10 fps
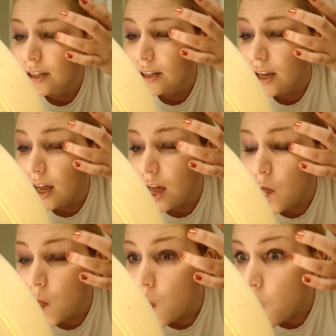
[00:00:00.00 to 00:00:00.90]

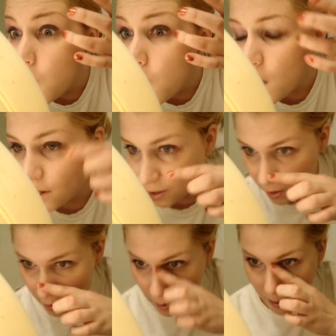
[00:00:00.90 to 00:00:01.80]

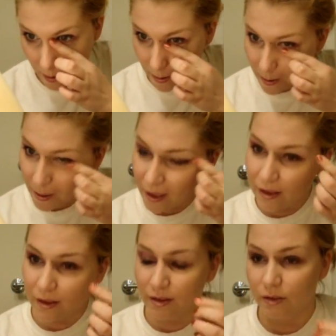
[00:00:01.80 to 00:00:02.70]
No one is speaking in this clip.